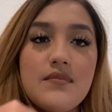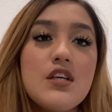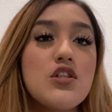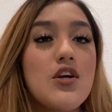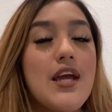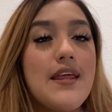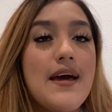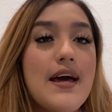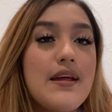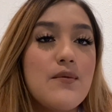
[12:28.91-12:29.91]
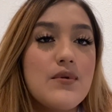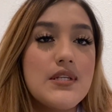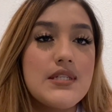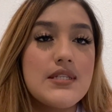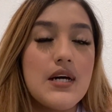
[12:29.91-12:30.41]
so yeah, that
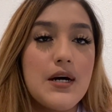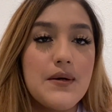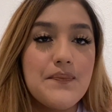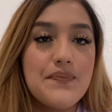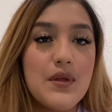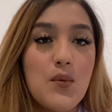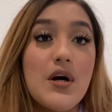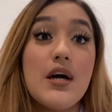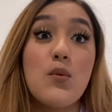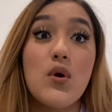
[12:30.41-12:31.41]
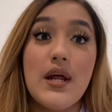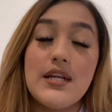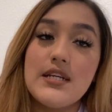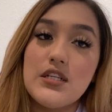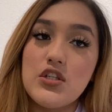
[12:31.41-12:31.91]
was what I
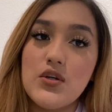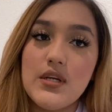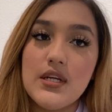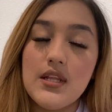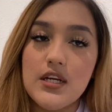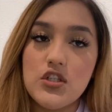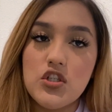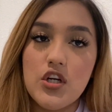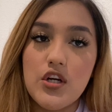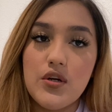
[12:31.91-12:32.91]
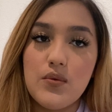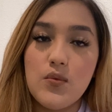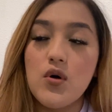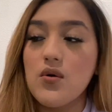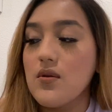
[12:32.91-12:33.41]
did during lecture.
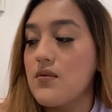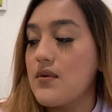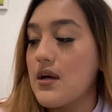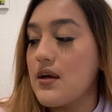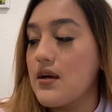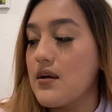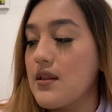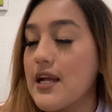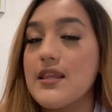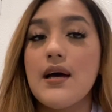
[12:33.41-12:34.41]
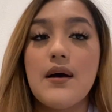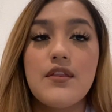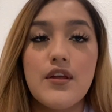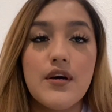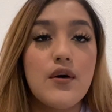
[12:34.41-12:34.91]
Well, like
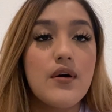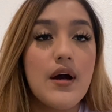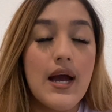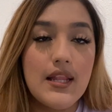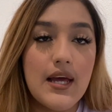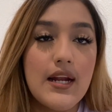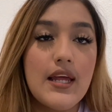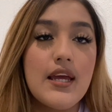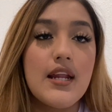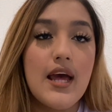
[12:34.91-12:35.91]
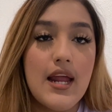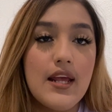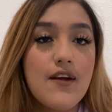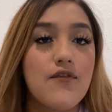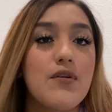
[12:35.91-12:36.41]
the highlighting and adding
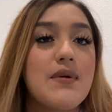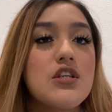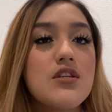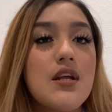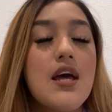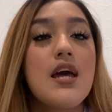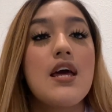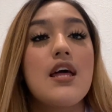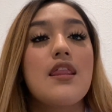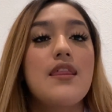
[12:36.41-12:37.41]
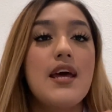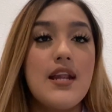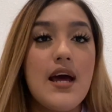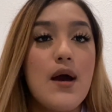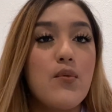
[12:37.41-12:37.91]
information. Then
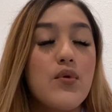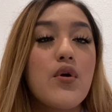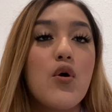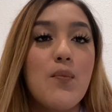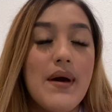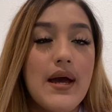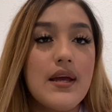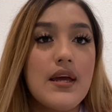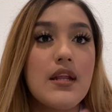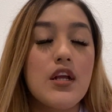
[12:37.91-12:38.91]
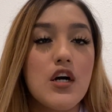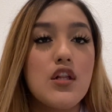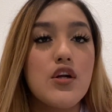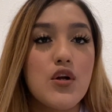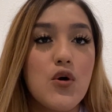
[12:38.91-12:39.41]
I would go back and
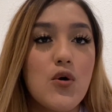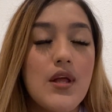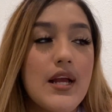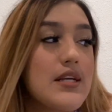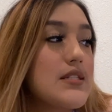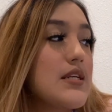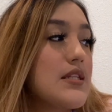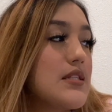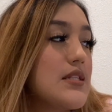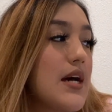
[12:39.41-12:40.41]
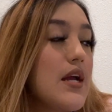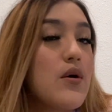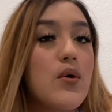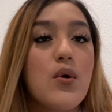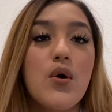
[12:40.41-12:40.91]
color code, like I said, the
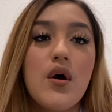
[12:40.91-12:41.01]
title,